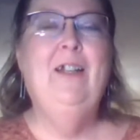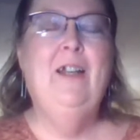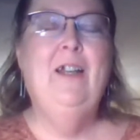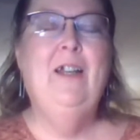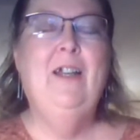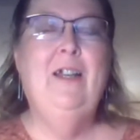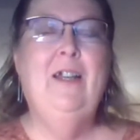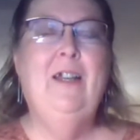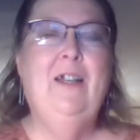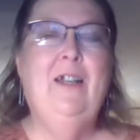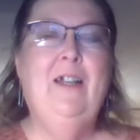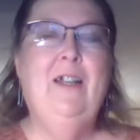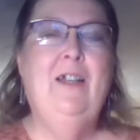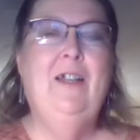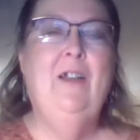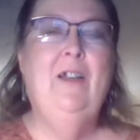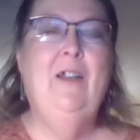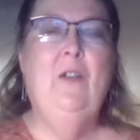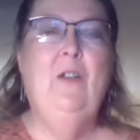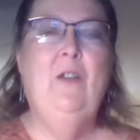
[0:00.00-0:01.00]

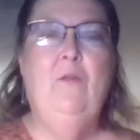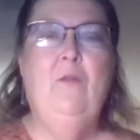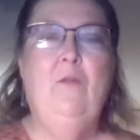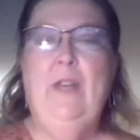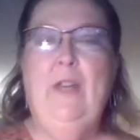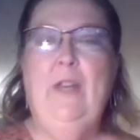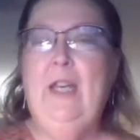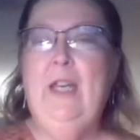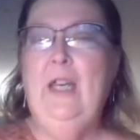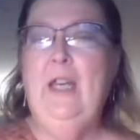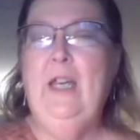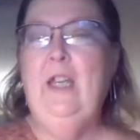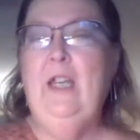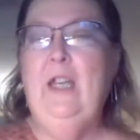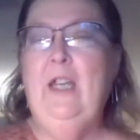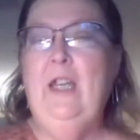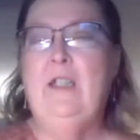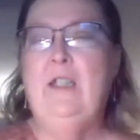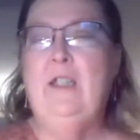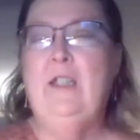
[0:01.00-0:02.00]
Vicky, Celestine,
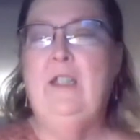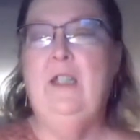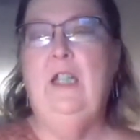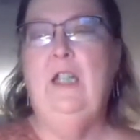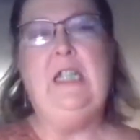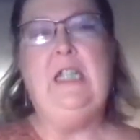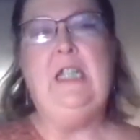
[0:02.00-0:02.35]
and I